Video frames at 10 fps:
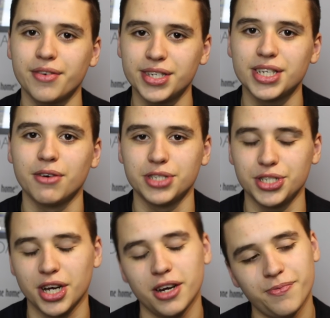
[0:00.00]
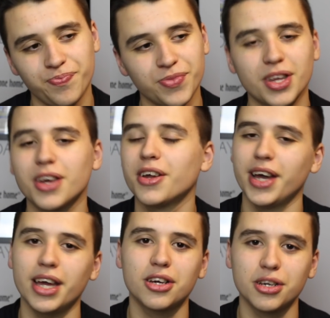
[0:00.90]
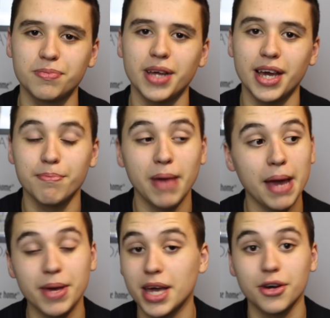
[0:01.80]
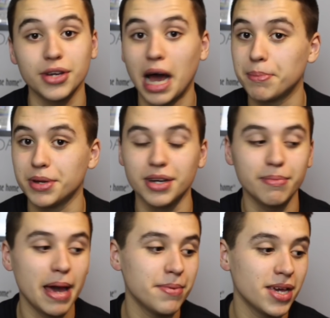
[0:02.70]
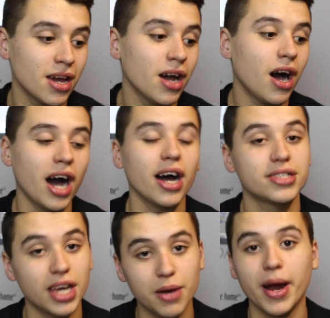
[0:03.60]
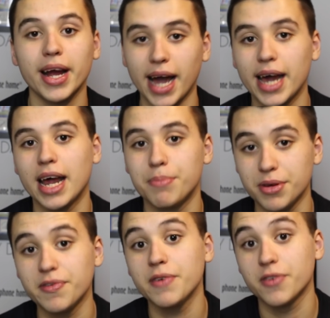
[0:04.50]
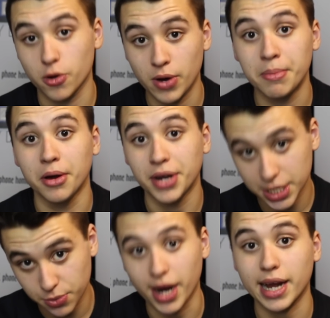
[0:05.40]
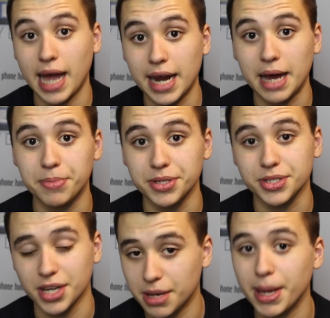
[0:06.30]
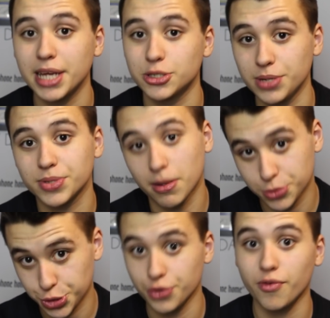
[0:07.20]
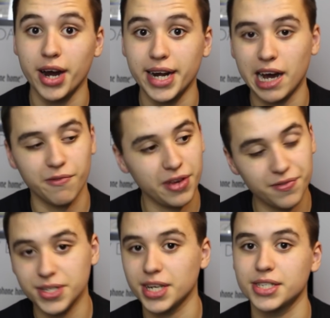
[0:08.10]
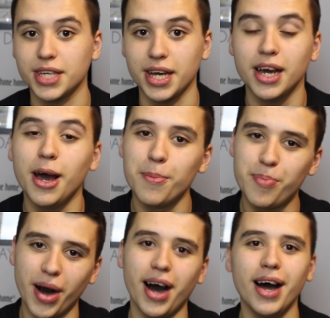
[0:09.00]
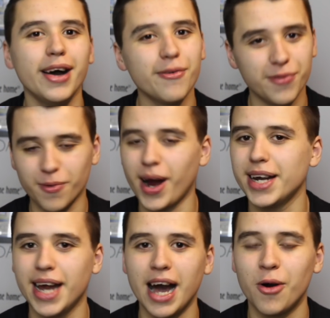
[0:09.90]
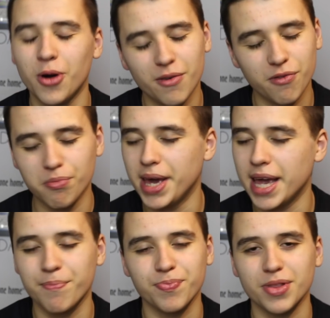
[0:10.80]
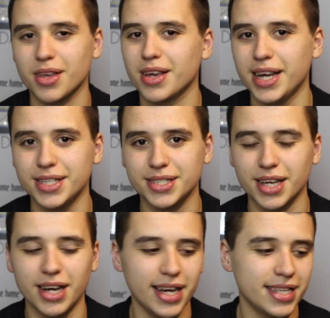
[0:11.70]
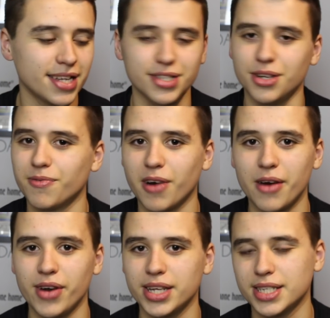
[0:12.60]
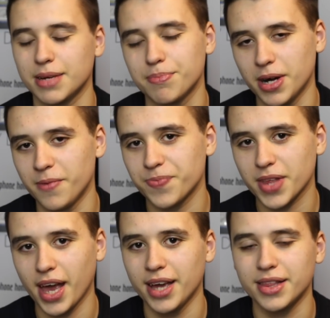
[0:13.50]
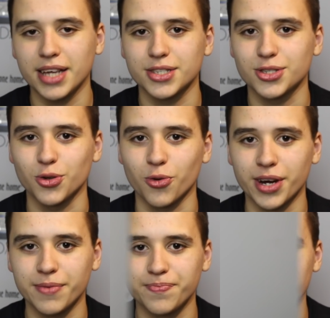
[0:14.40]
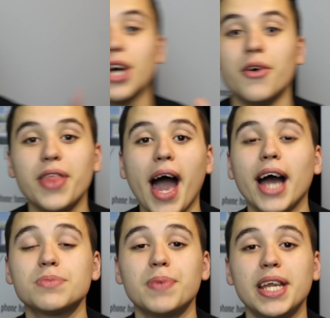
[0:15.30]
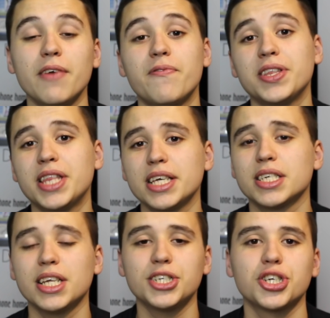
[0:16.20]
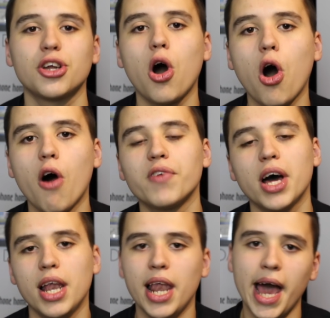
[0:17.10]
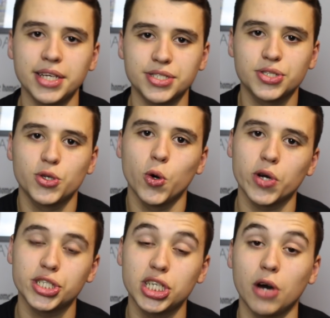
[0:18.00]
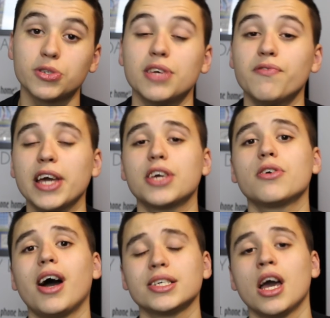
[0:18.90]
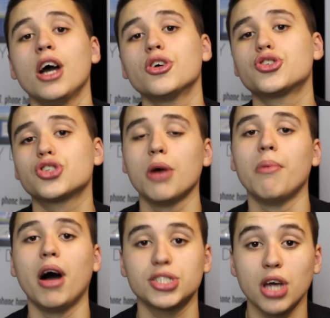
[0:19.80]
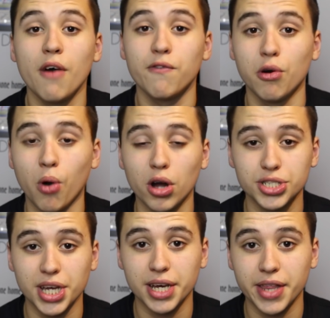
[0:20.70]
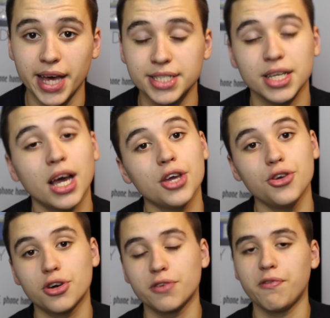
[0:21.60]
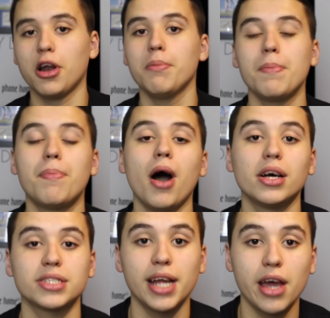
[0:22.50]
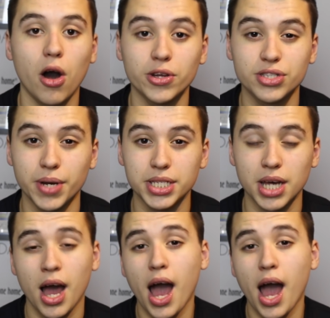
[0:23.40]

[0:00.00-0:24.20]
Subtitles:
in a Chelsea shirt. You know, maybe it could happen. Maybe I'll tell you where it can happen. FIFA career mode, that's where it can happen. So you can make your dreams come true right now. FIFA 16. But for right now, for me, it doesn't look very realistic. But hey, that's the story. So that has been it for this edition of Let's Talk Chelsea. Thank you guys so much for watching this. You can follow me personally on Twitter